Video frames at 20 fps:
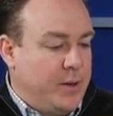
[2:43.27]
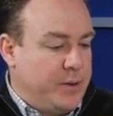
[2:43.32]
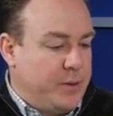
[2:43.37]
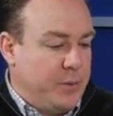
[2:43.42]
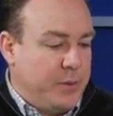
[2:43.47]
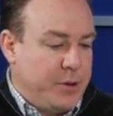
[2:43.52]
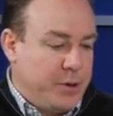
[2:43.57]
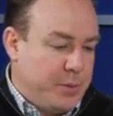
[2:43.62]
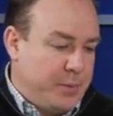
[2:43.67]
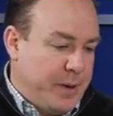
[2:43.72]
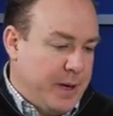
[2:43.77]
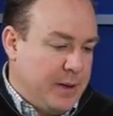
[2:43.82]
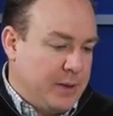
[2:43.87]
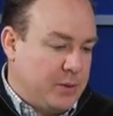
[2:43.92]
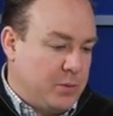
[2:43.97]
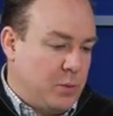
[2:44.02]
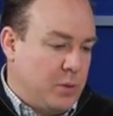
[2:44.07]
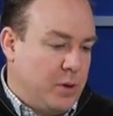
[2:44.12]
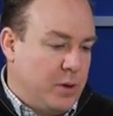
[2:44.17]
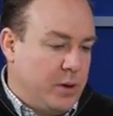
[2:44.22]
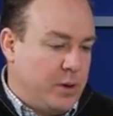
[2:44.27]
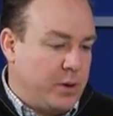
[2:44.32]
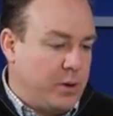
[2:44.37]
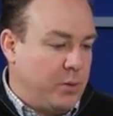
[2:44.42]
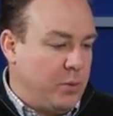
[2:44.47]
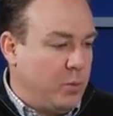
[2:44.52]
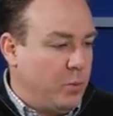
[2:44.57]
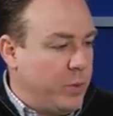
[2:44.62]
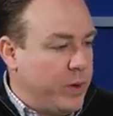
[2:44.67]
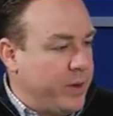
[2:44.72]
doing your best work
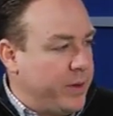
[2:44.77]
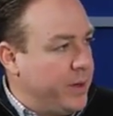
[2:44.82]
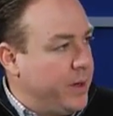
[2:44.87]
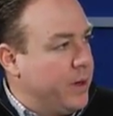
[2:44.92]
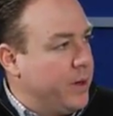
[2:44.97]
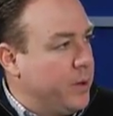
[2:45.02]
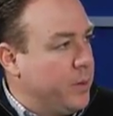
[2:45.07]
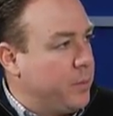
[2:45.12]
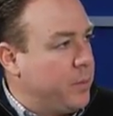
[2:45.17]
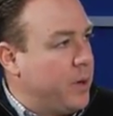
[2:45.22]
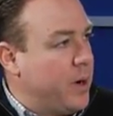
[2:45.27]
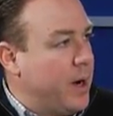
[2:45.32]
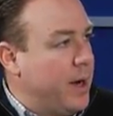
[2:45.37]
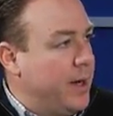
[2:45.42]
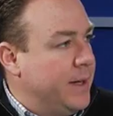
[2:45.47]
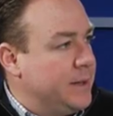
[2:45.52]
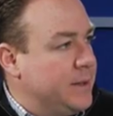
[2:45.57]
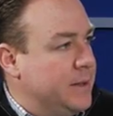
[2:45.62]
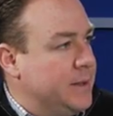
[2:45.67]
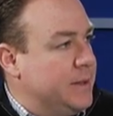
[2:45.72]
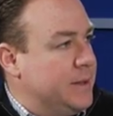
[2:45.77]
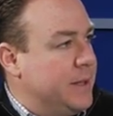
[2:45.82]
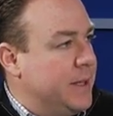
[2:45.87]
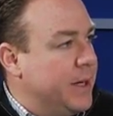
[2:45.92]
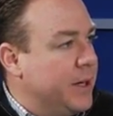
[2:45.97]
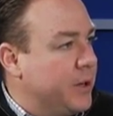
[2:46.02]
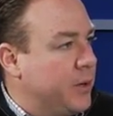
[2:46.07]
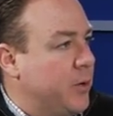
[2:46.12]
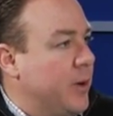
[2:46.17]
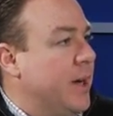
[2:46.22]
with the enterprise as the
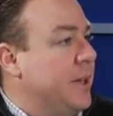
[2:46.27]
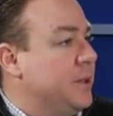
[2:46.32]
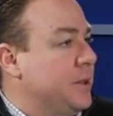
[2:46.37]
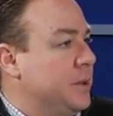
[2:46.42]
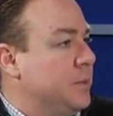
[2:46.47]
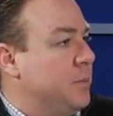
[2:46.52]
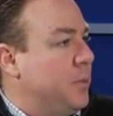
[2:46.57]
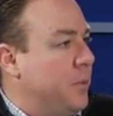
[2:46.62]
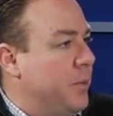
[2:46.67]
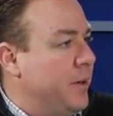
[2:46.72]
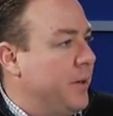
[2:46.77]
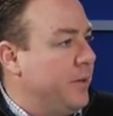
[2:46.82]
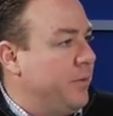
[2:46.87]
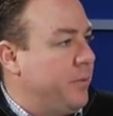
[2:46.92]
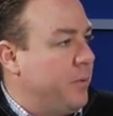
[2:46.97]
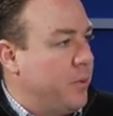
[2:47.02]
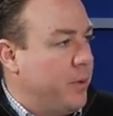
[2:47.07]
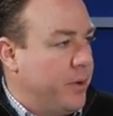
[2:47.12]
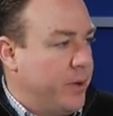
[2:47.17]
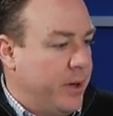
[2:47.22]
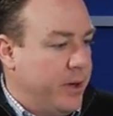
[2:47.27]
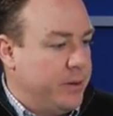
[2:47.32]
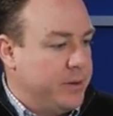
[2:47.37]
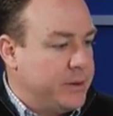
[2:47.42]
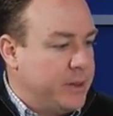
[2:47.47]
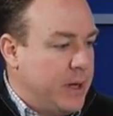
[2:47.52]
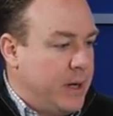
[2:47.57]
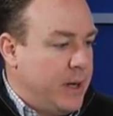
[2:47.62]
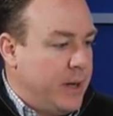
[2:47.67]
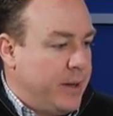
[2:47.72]
integration point for
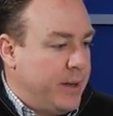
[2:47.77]
those,